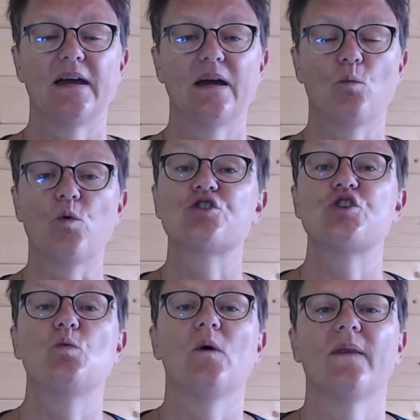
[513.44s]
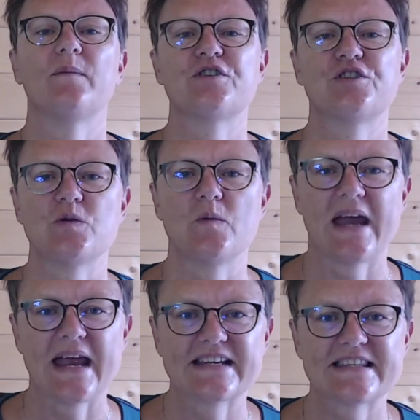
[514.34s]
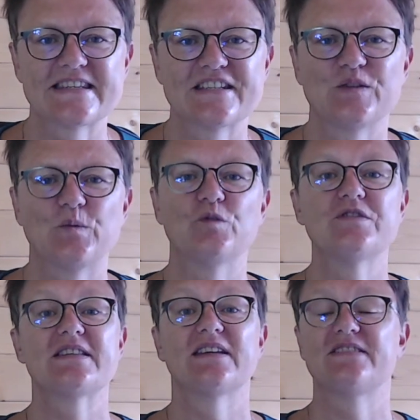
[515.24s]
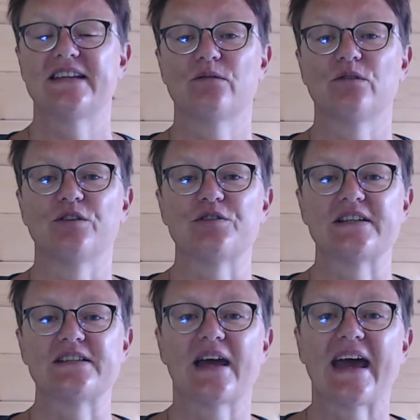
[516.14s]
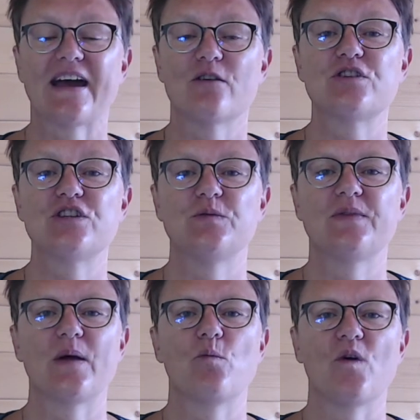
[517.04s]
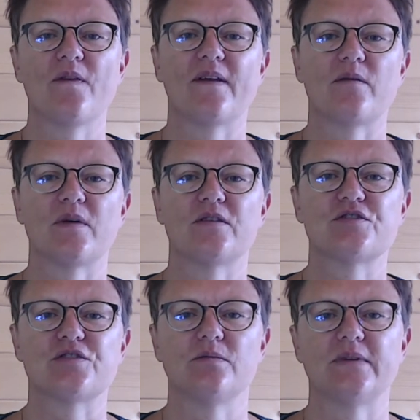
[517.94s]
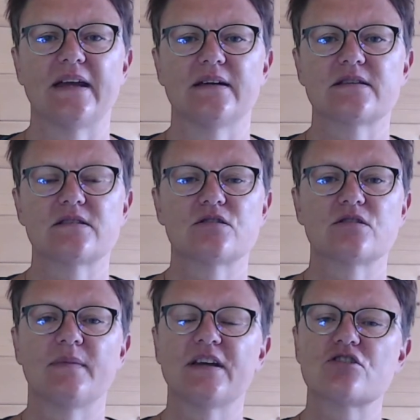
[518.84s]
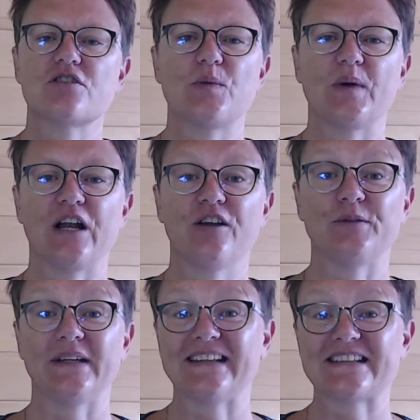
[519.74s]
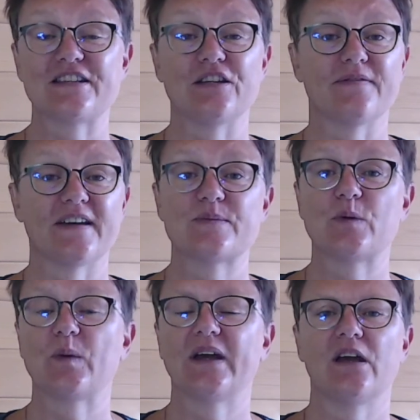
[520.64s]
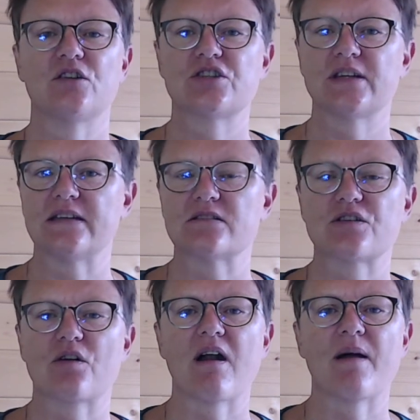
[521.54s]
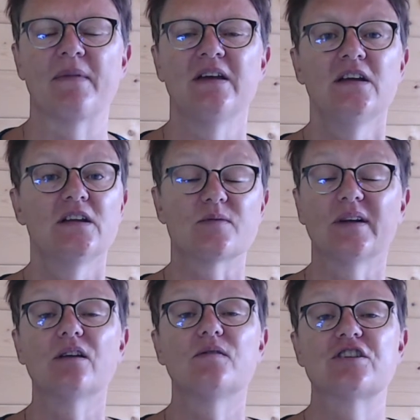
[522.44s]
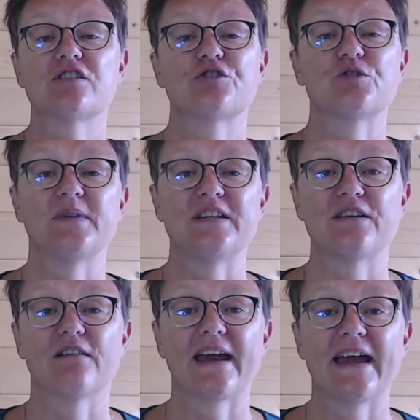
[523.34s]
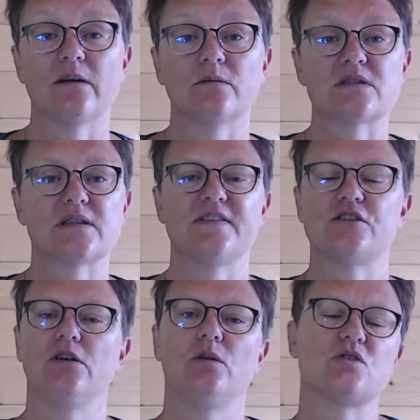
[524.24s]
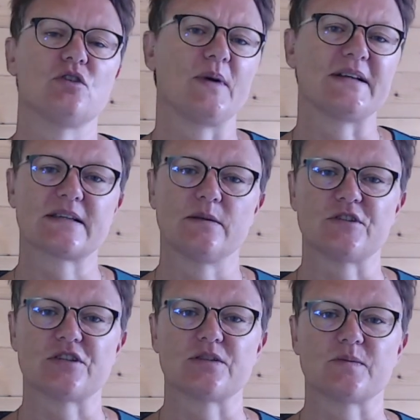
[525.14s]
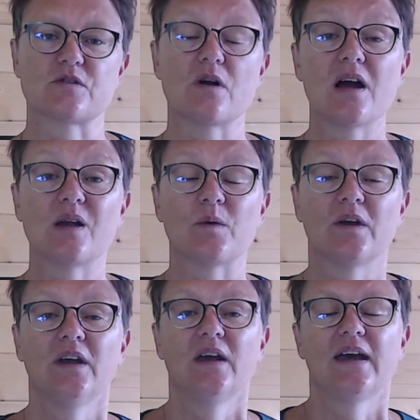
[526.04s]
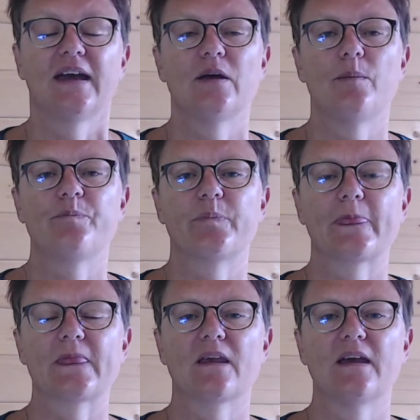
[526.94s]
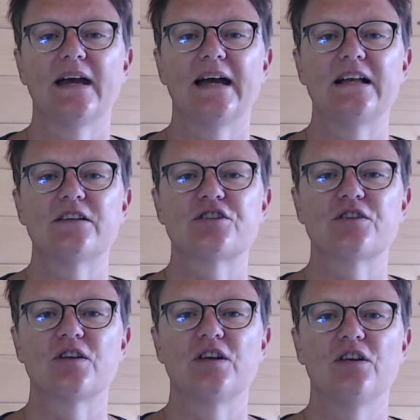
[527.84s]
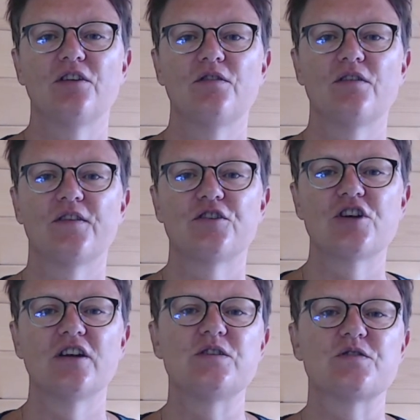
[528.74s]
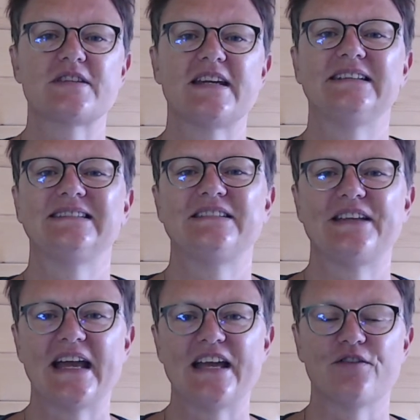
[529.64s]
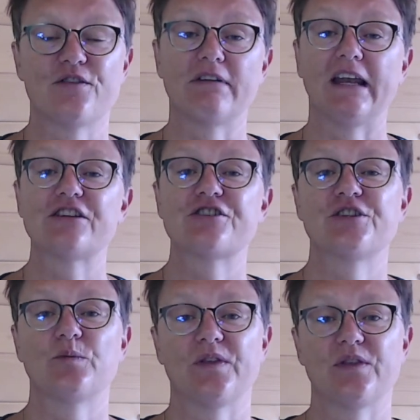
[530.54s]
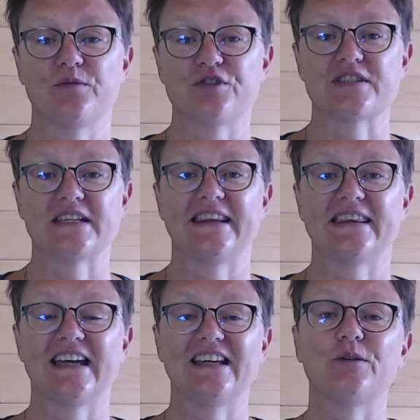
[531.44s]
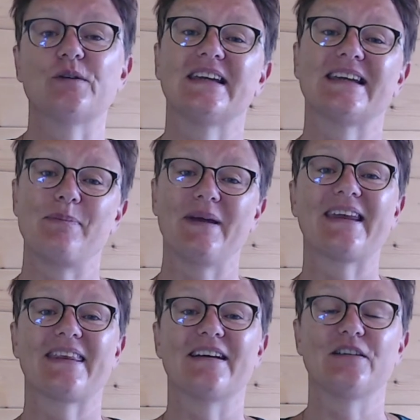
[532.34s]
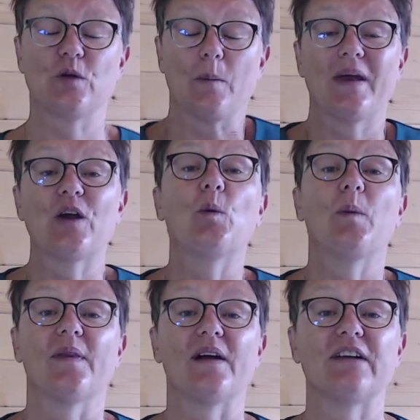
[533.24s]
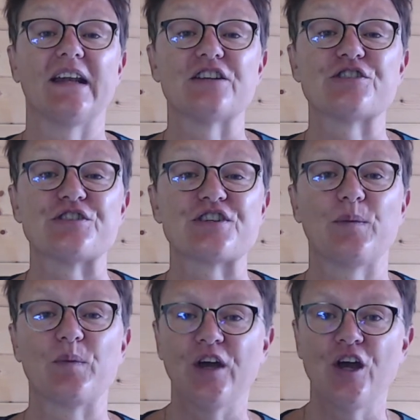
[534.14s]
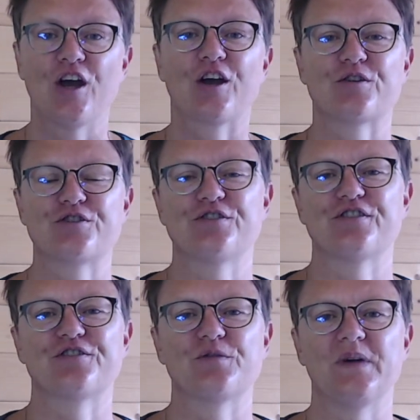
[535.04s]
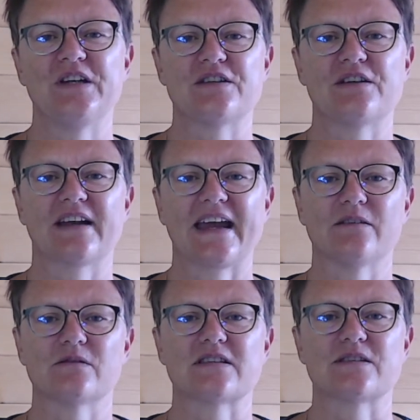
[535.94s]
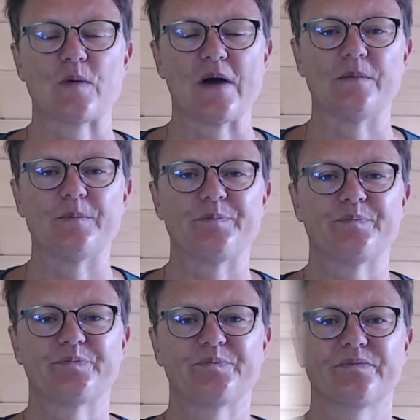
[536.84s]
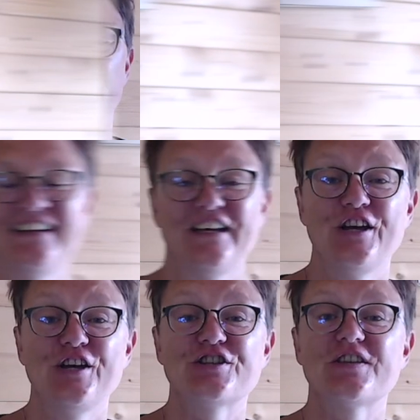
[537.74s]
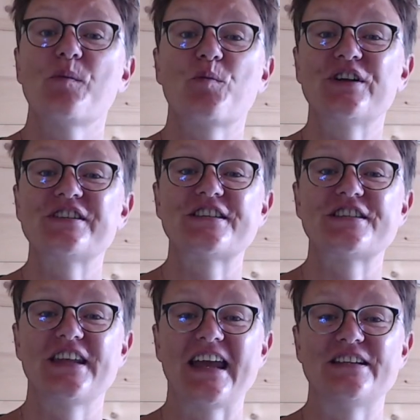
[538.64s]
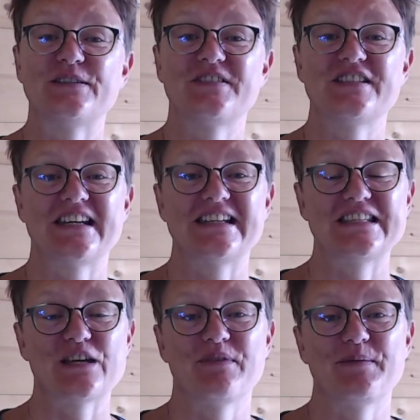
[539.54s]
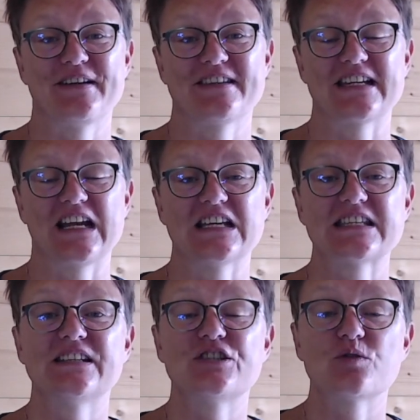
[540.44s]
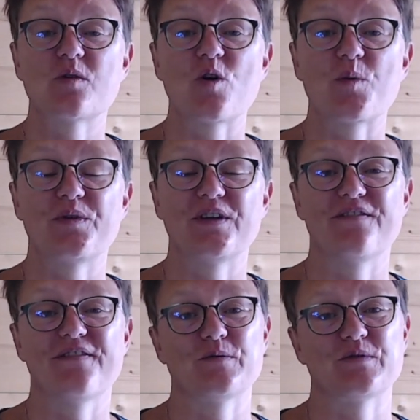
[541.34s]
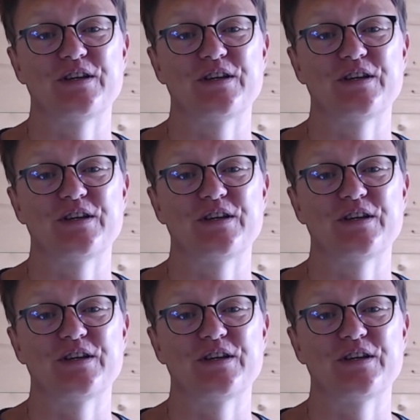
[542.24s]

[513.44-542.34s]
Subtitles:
what do you want them to do next? Once they've downloaded, how do you then want them to do next? So make sure you include links to your Facebook page, to Instagram, to any of your social media accounts. If it's YouTube, ask them to subscribe, so that the journey doesn't end there, the relationship with them doesn't end there. You can pick up on that relationship across your social media accounts as well. So that brings us to the end of today's 10-minute masterclass, and I do hope that you found it